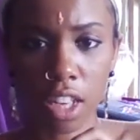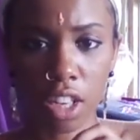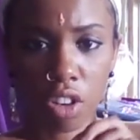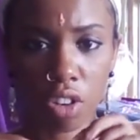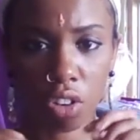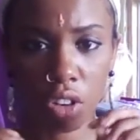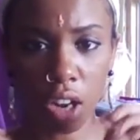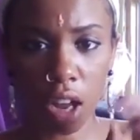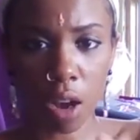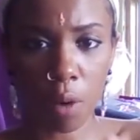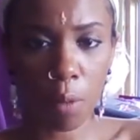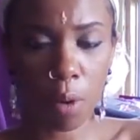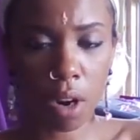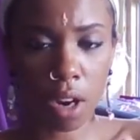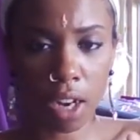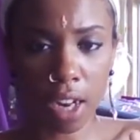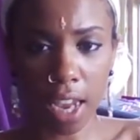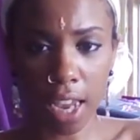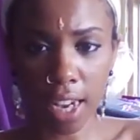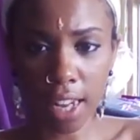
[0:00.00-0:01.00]
like you're not
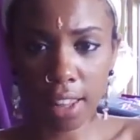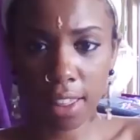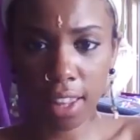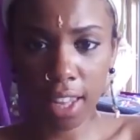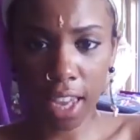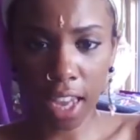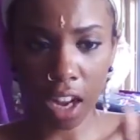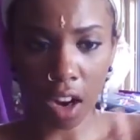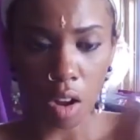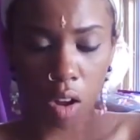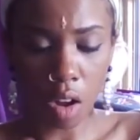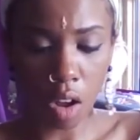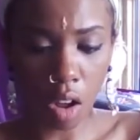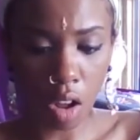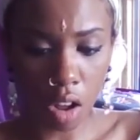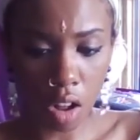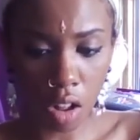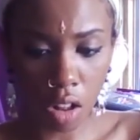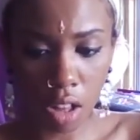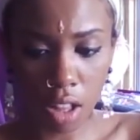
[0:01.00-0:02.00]
wearing anything at
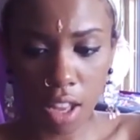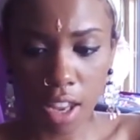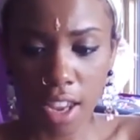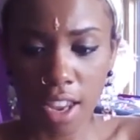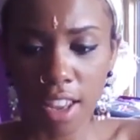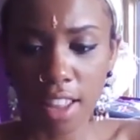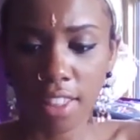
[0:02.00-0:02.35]
all.